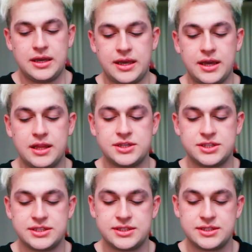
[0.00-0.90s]
English
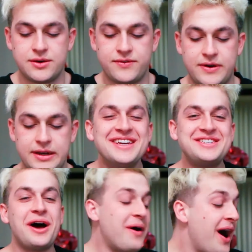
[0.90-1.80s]
is so fun.
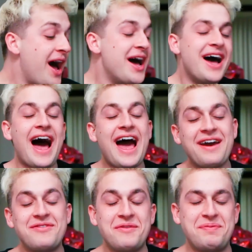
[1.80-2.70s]
So, I
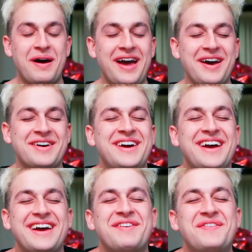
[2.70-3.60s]
have a pet.
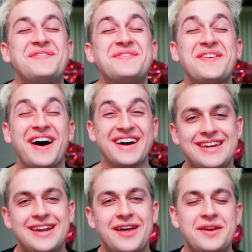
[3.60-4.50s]
Fuck.
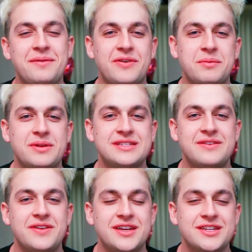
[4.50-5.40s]
Now that I'm filming this, I
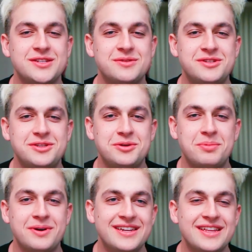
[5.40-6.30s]
feel like it's so
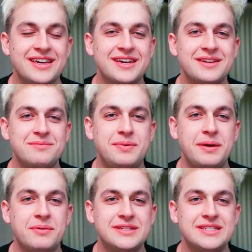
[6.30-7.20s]
stupid. Like,
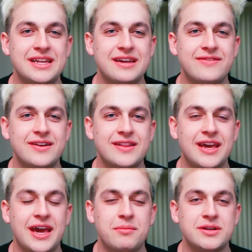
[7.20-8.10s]
people sitting in front of
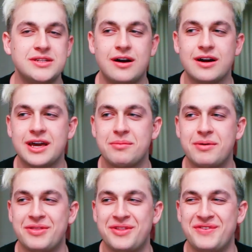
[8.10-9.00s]
the camera talking
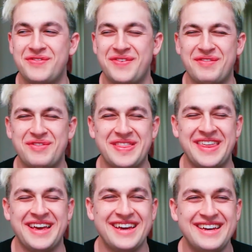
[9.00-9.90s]
about their favorite
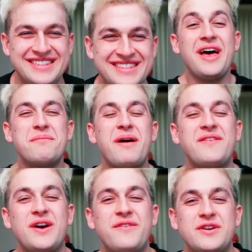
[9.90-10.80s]
things. My
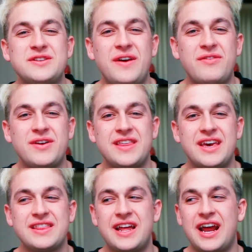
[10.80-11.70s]
very first favorite
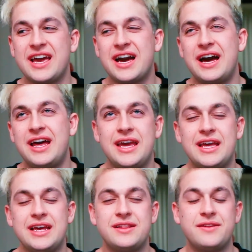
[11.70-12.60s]
thing that I got
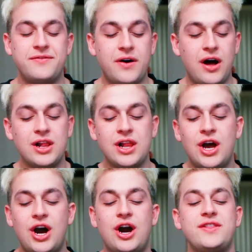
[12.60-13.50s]
in the fall
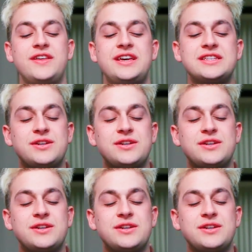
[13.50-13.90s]
are these